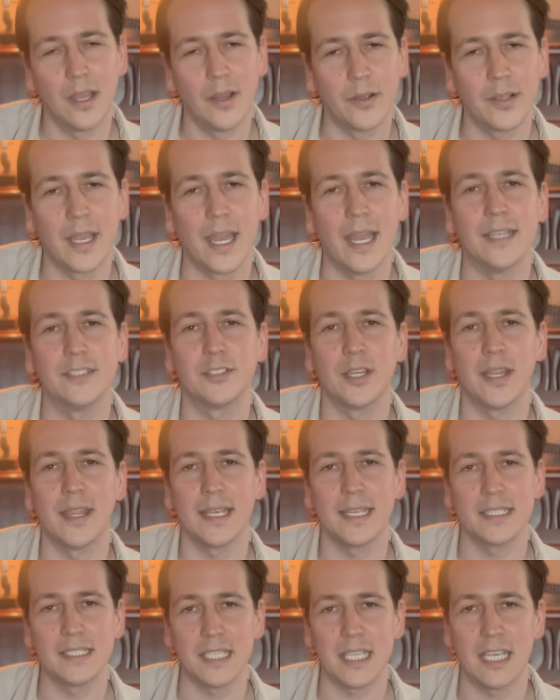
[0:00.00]
Okay, so I
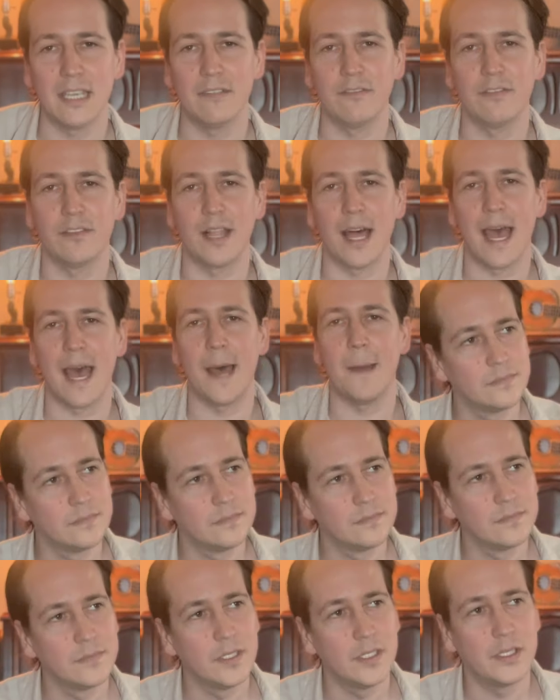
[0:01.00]
think it's E flat.
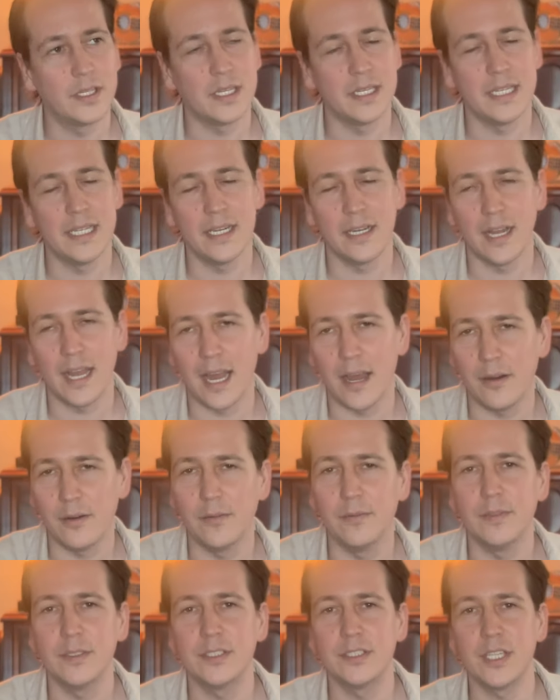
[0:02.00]
You can hear
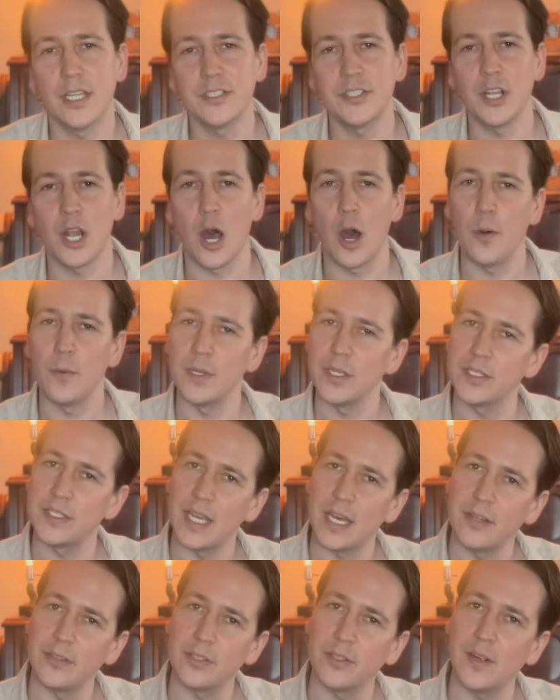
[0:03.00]
how it doesn't always
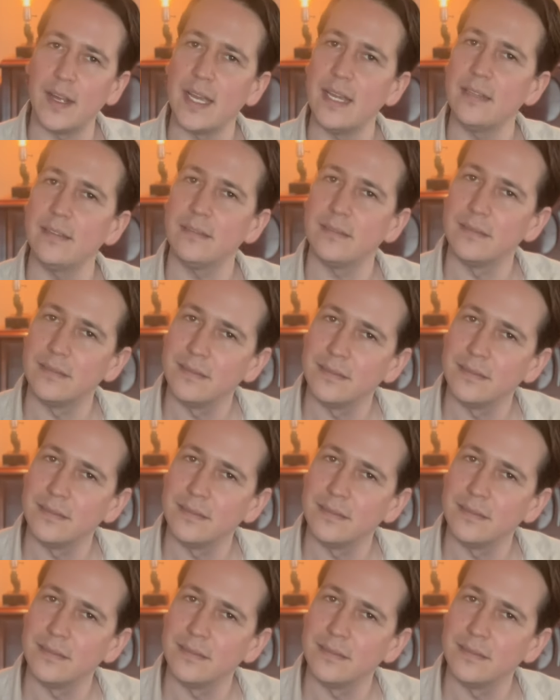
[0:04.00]
sound great,